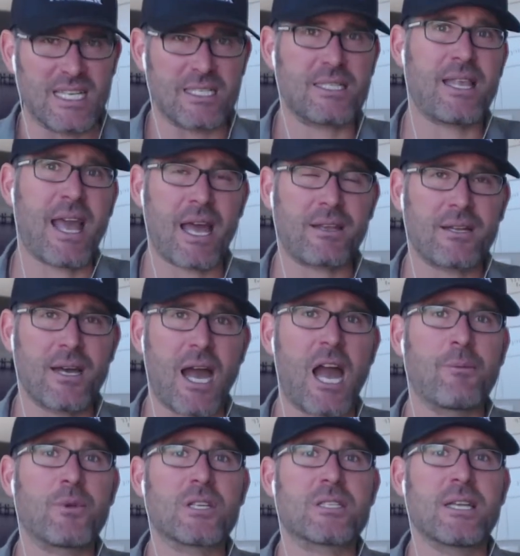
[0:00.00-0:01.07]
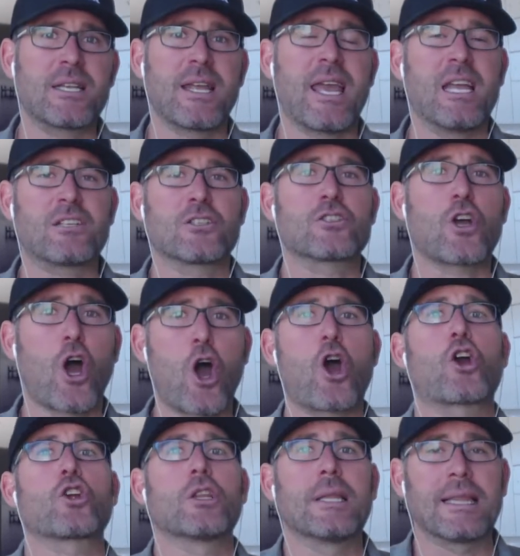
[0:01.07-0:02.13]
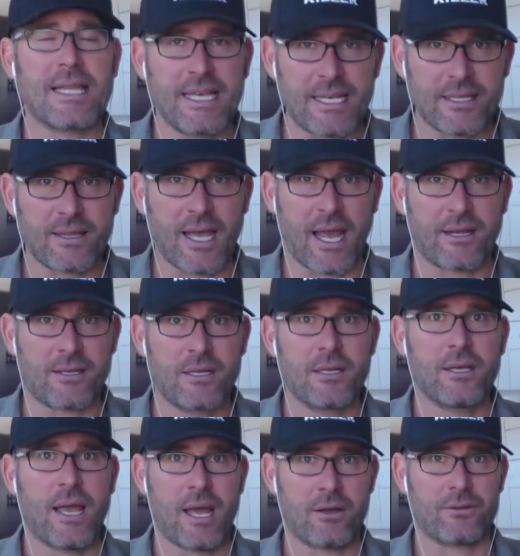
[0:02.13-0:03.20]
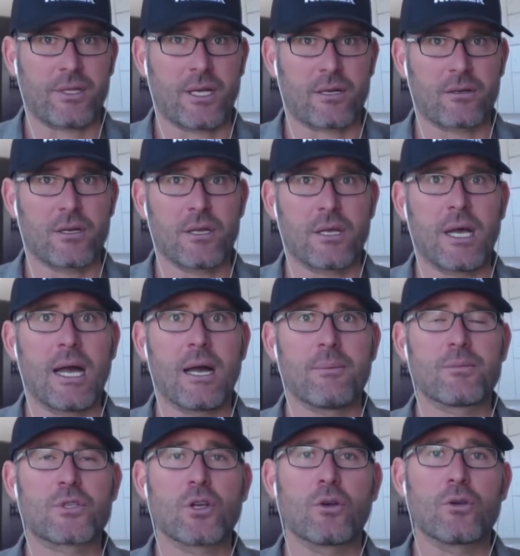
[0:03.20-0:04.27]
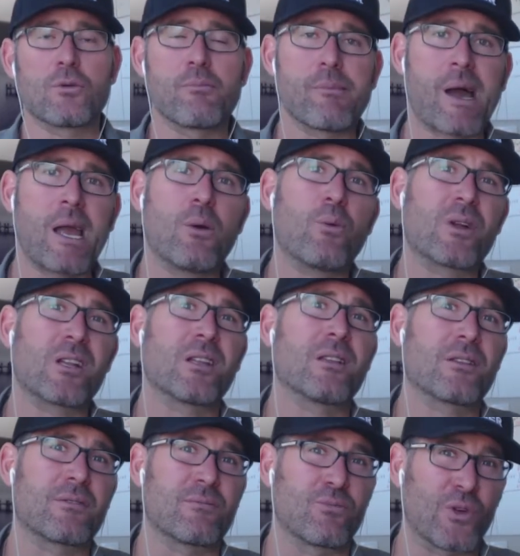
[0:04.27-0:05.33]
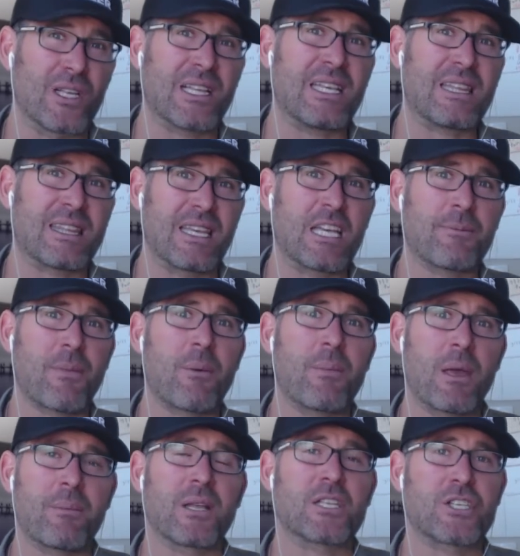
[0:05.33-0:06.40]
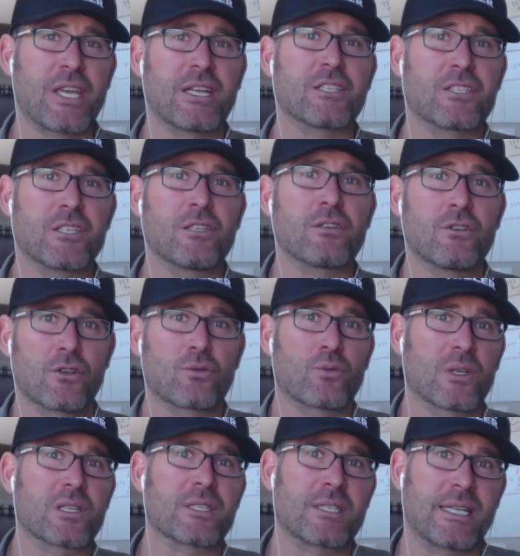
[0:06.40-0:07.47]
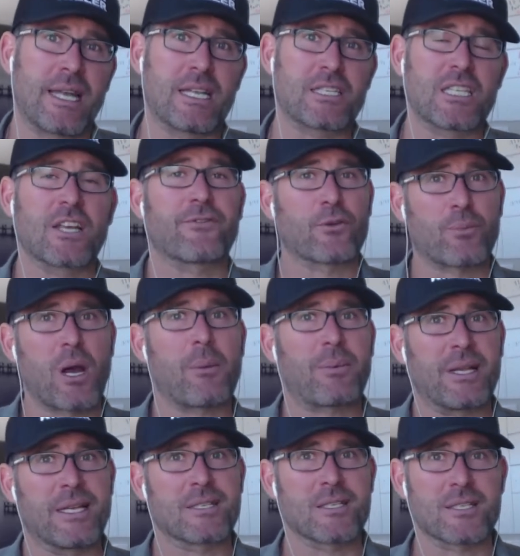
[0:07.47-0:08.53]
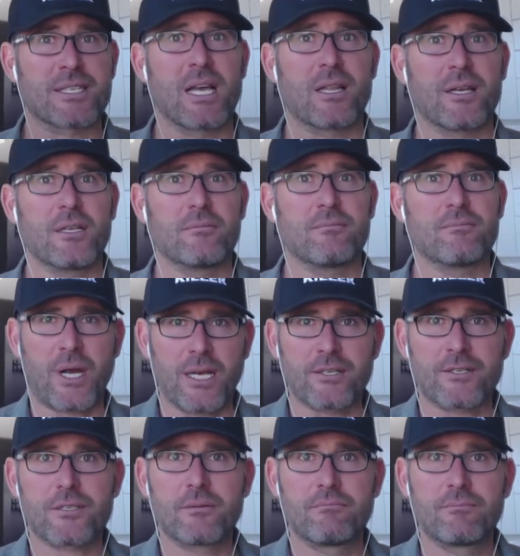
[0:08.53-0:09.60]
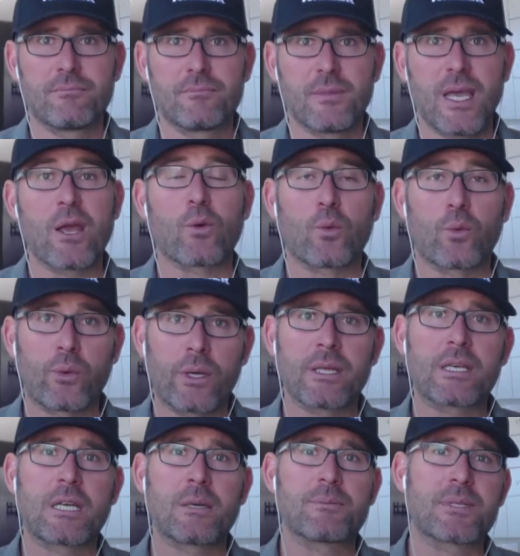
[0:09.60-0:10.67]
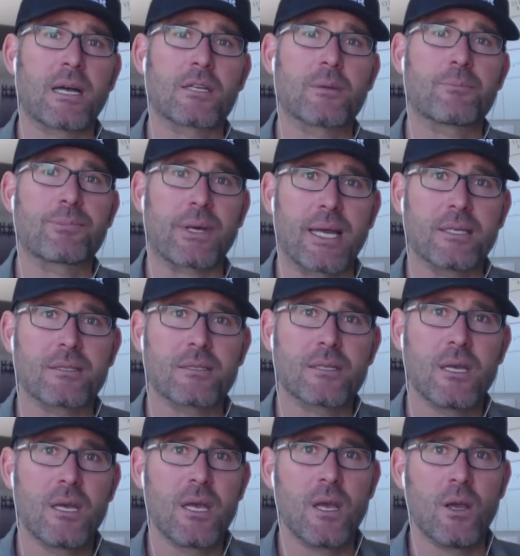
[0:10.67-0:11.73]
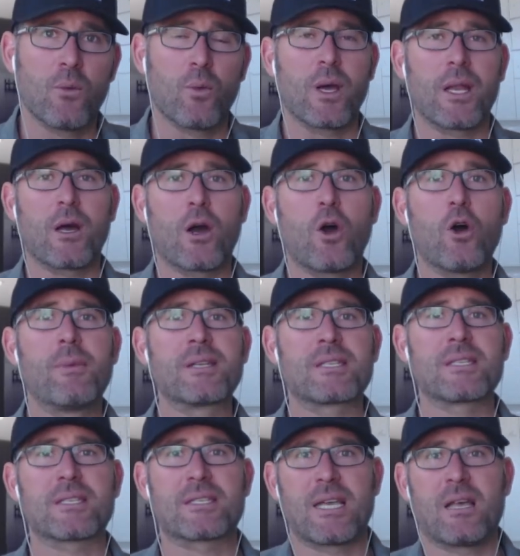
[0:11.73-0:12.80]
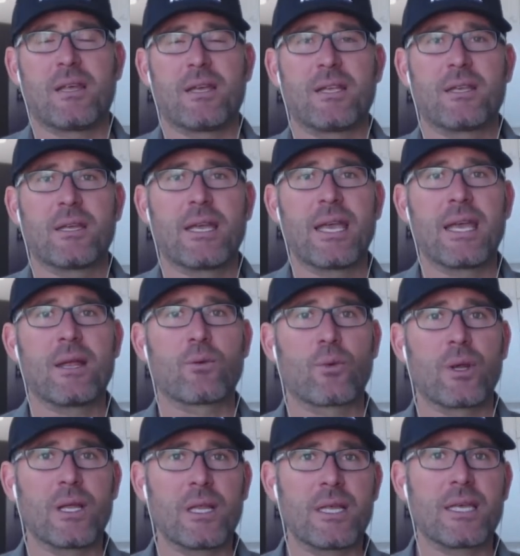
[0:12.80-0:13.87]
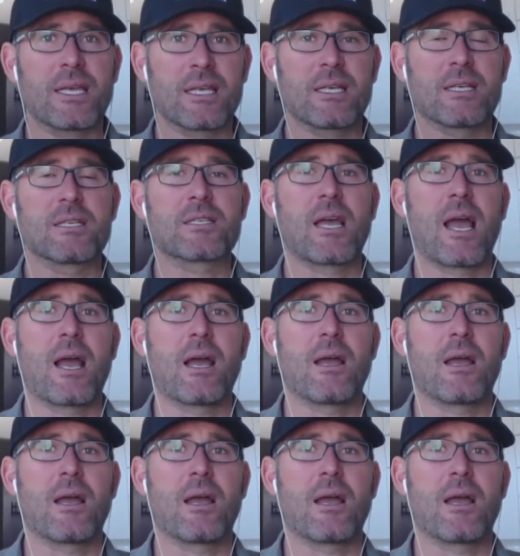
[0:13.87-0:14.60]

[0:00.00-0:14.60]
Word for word: is that. I'm just saying agents are like that out there. Uh, so you might want to really think about maybe changing your real estate agent if your property isn't selling. Price it really comes down to price. When a home isn't selling, it really is